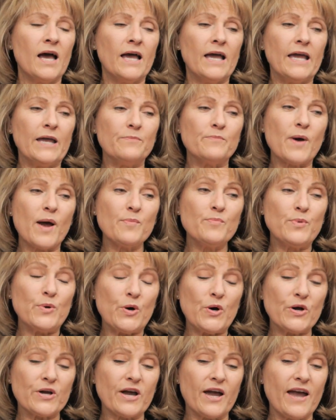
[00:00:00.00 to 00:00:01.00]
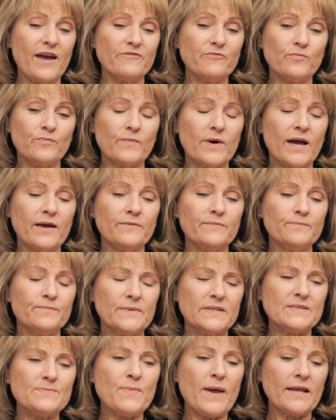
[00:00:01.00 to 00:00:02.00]
In my book, I have I,
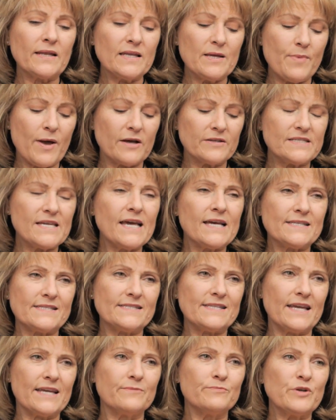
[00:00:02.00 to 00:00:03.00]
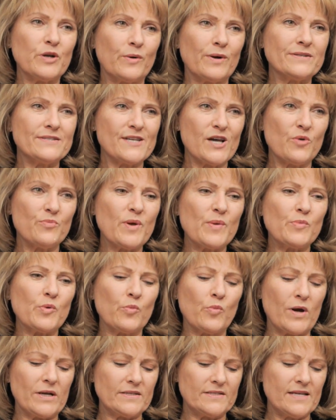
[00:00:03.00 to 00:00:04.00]
it's mainly about testing. I mean, you know, I tell people
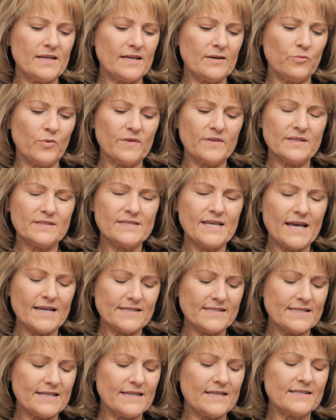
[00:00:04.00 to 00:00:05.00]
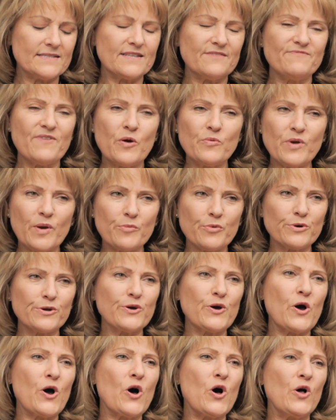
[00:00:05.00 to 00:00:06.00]
mm-hmm. what what the test is, the phone number to
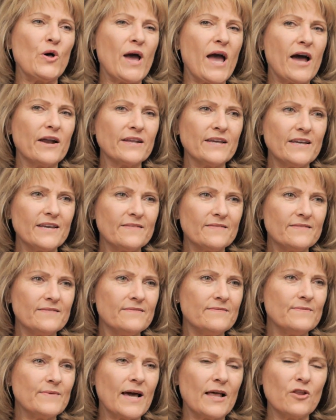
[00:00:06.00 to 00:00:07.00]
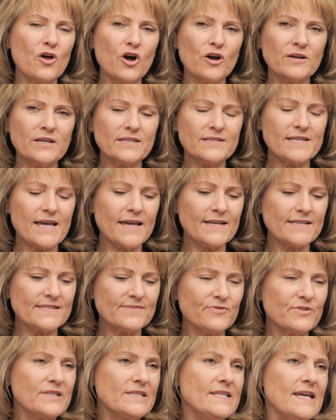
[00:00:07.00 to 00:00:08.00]
call, how to get, how long it takes
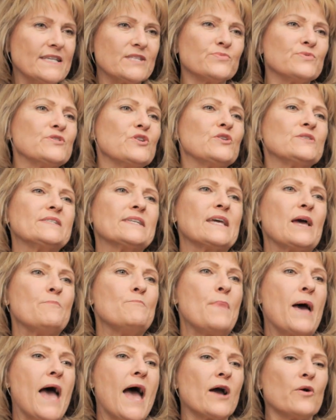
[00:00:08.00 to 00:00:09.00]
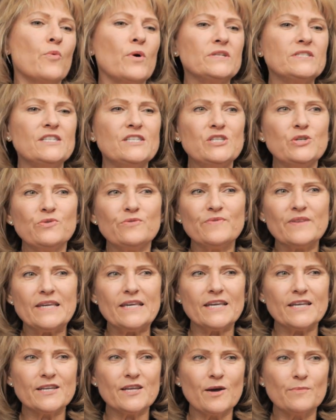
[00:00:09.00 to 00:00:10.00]
for the test results to come back, what to do if the
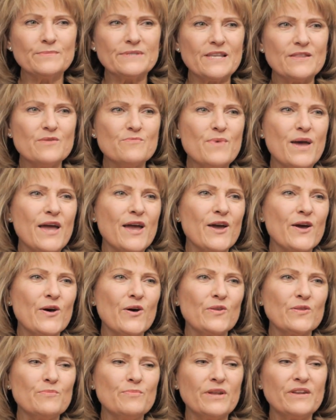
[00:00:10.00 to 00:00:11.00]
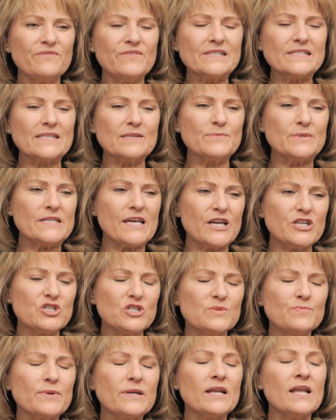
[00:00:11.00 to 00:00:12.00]
kit comes in the mail, the benefits
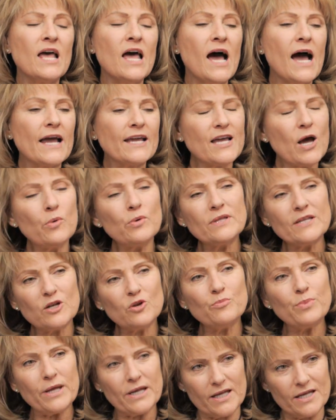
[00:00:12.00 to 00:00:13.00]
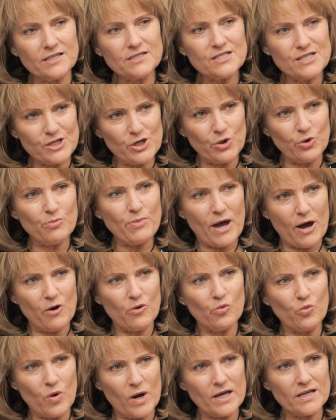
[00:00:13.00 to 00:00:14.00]
limitations. But I go a little bit into
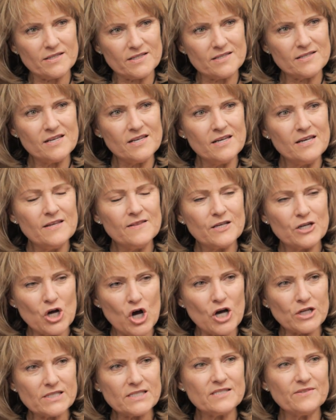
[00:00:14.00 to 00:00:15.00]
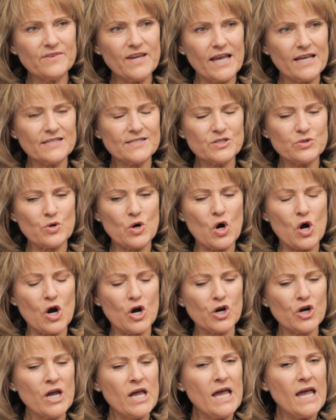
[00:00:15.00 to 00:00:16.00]
about what the causes of cancer
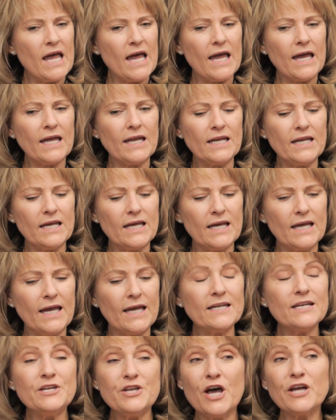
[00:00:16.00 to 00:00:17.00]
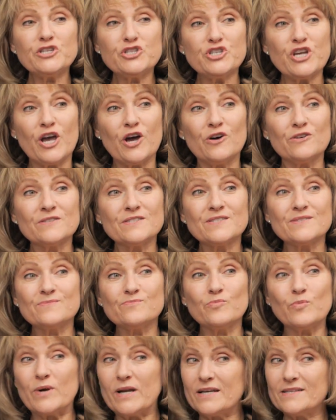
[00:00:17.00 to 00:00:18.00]
are. And in a nutshell,
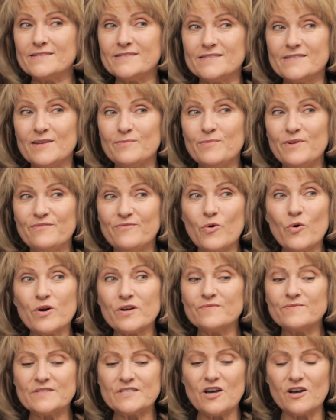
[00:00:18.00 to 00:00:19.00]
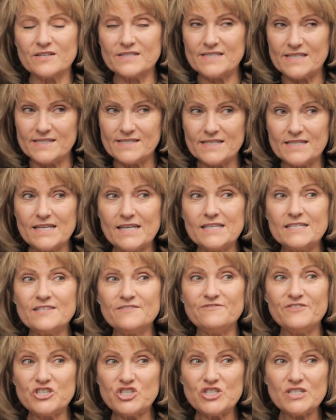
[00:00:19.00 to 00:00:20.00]
what I said before toxicity and
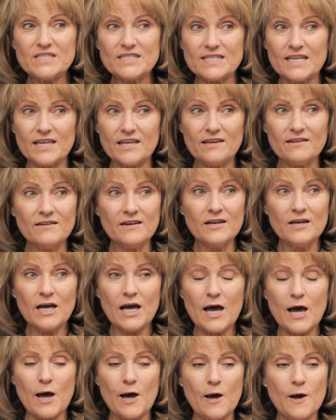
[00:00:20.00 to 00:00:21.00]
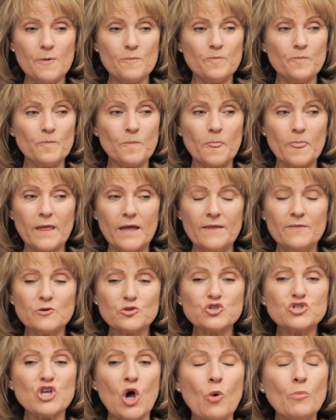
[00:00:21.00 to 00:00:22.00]
deficiency. Um, and
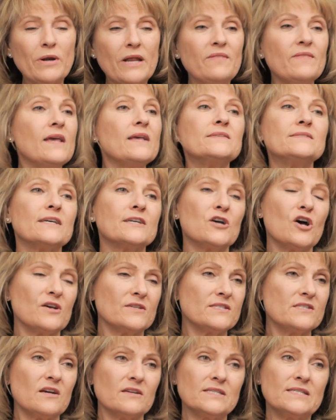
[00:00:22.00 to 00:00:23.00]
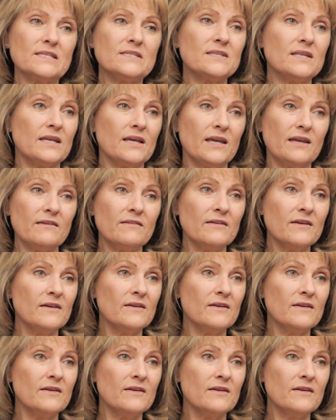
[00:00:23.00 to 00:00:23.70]
there's so many things that cause toxicity.